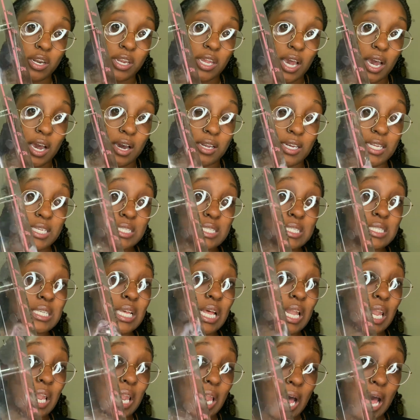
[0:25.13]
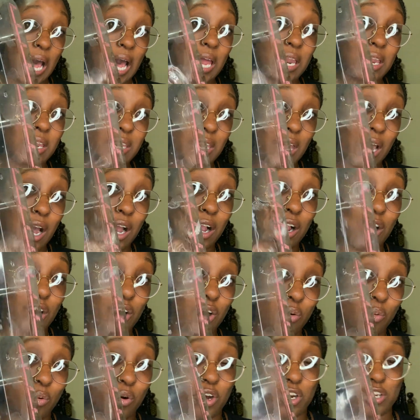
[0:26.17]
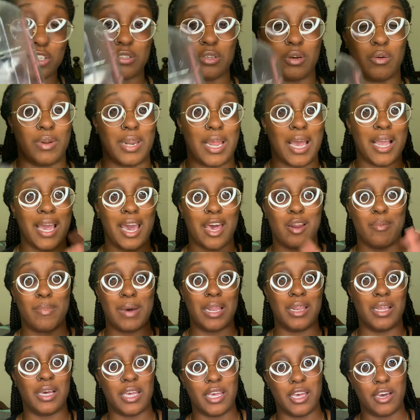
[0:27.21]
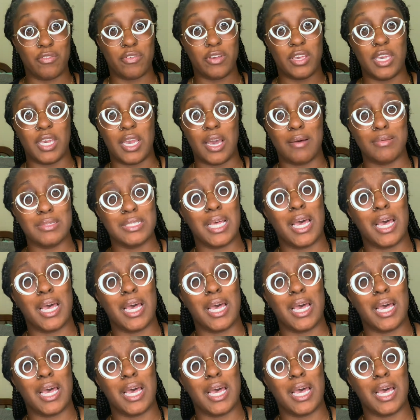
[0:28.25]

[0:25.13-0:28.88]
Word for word: y'all. This is a lot of doggone water. So when I got on my little health kick, I was